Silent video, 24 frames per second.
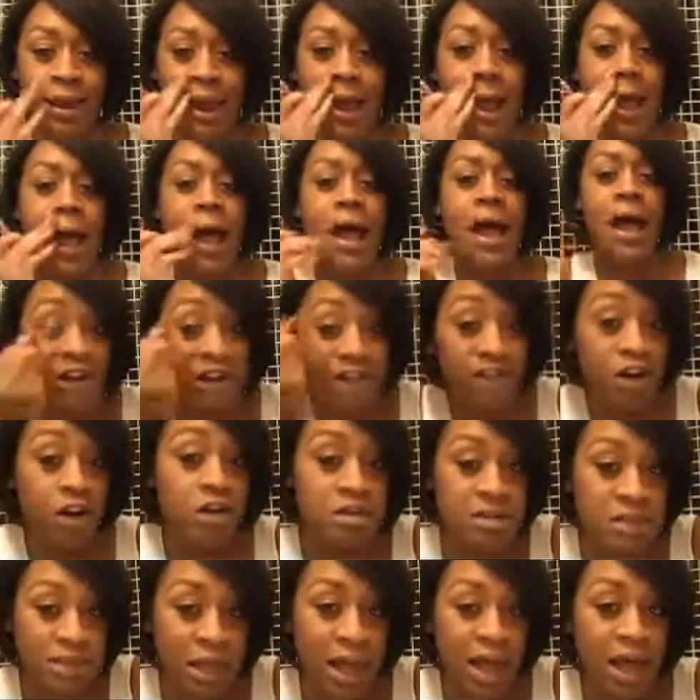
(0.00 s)
The
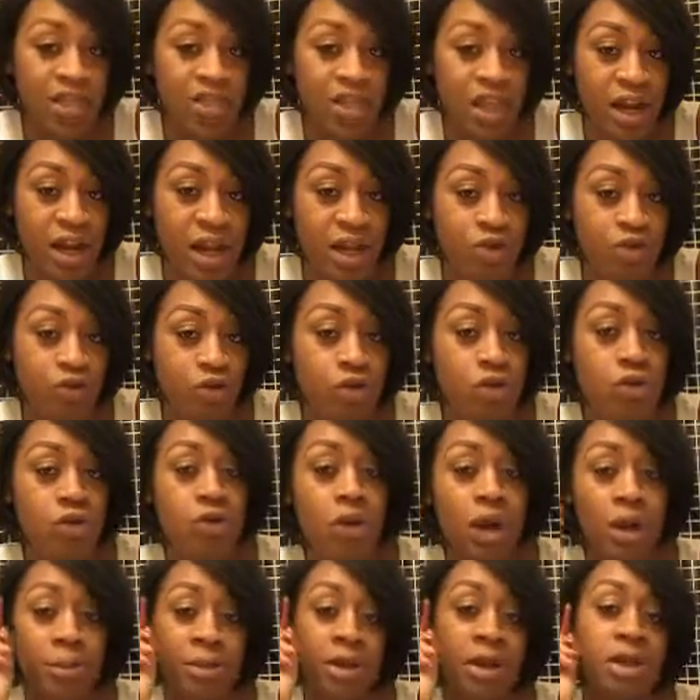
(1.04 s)
first line that I
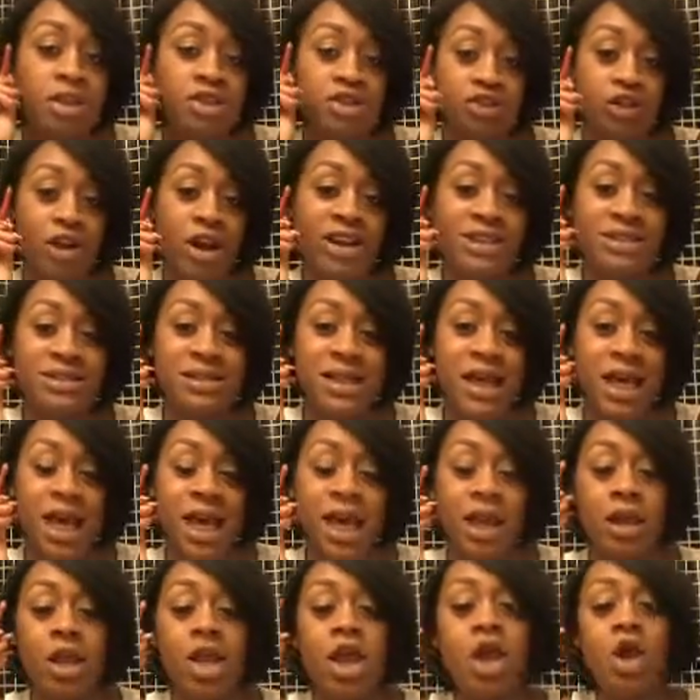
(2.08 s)
drew, I'm going to trace
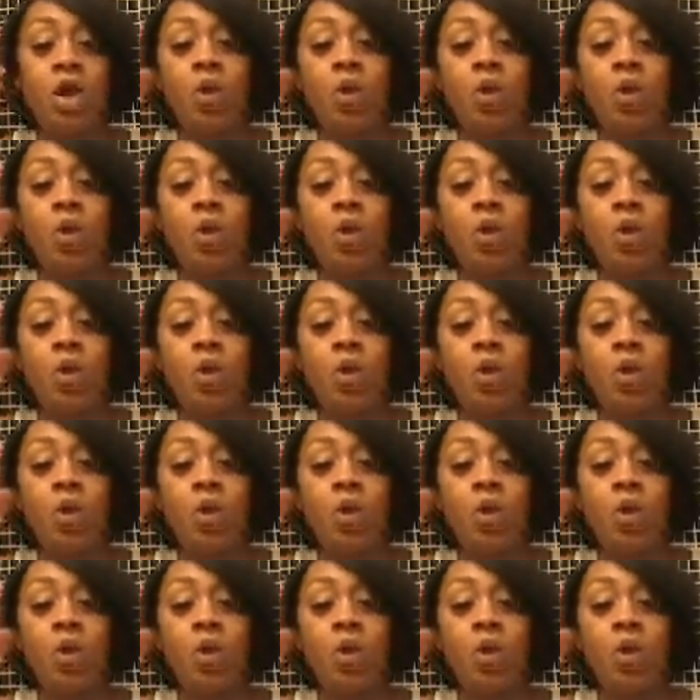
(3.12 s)
that